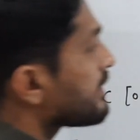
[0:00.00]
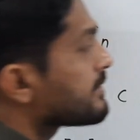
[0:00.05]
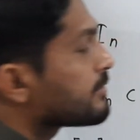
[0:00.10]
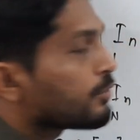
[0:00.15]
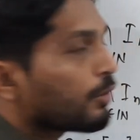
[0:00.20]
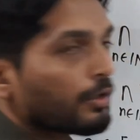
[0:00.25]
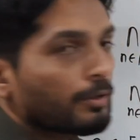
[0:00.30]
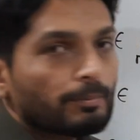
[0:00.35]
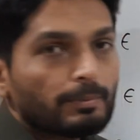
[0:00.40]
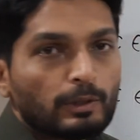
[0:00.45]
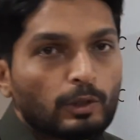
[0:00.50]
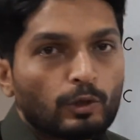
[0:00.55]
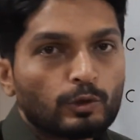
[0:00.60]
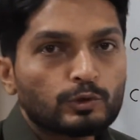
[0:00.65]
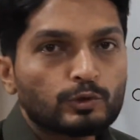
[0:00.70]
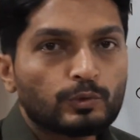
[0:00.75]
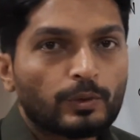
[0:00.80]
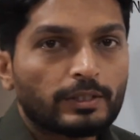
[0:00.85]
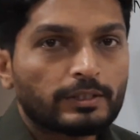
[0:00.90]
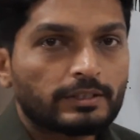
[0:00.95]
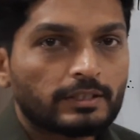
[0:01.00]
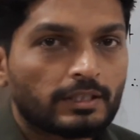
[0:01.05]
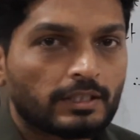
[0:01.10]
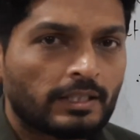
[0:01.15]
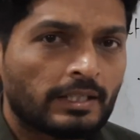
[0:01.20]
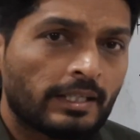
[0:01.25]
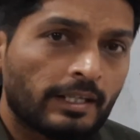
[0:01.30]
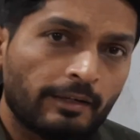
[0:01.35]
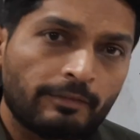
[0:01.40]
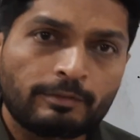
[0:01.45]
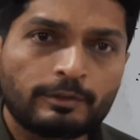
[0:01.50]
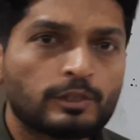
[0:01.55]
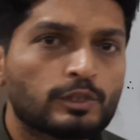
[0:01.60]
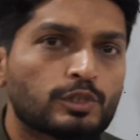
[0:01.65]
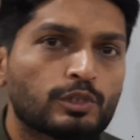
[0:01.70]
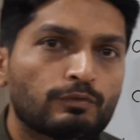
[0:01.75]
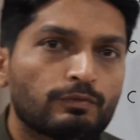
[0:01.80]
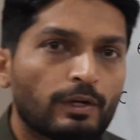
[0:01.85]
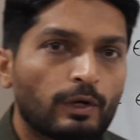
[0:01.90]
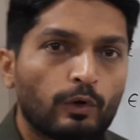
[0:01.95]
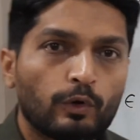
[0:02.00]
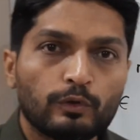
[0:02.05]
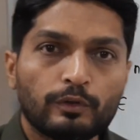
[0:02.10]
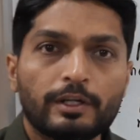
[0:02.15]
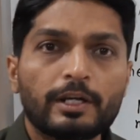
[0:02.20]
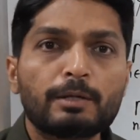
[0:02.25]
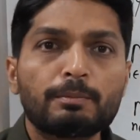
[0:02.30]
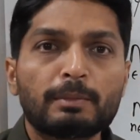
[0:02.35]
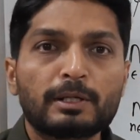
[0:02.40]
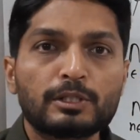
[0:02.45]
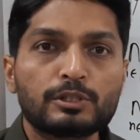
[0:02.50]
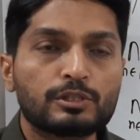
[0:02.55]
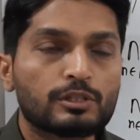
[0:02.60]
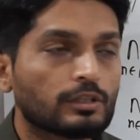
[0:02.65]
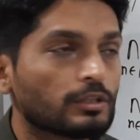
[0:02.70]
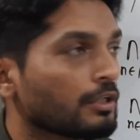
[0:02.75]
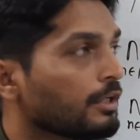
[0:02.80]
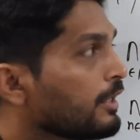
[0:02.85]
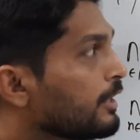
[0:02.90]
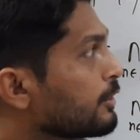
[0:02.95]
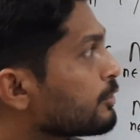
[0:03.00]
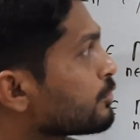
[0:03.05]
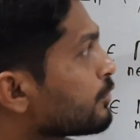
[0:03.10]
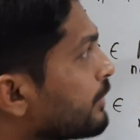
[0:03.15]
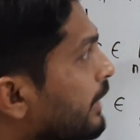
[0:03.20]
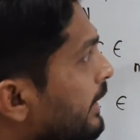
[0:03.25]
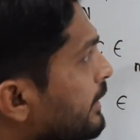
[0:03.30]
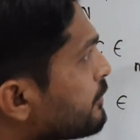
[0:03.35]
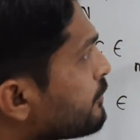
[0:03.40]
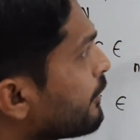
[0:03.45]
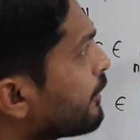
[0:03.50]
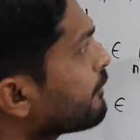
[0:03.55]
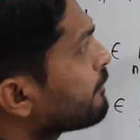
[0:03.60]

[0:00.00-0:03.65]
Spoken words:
does not belong to I3. In definition, we have already mentioned. So that's why